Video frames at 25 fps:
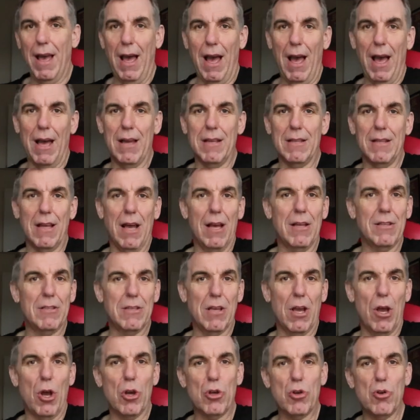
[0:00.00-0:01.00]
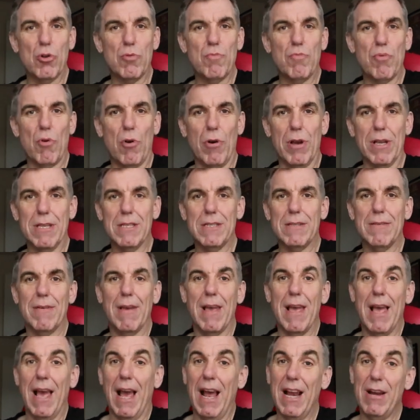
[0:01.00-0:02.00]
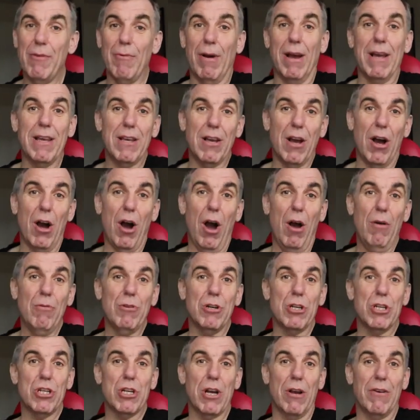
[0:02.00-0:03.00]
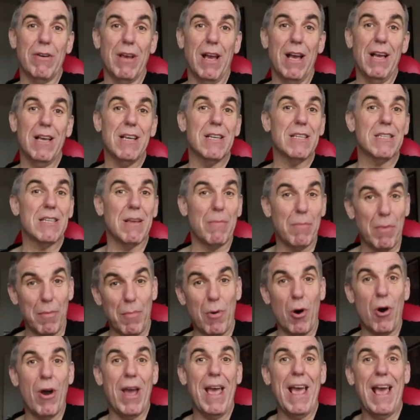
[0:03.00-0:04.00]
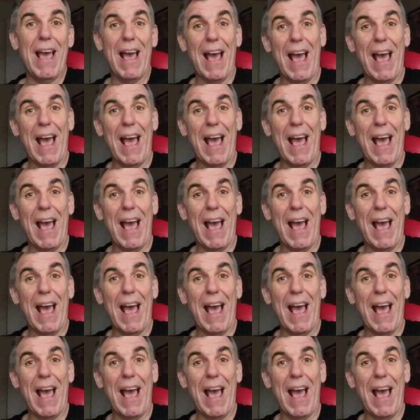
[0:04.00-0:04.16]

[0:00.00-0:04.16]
and at a good price. Anyway, I'm going to show you some of my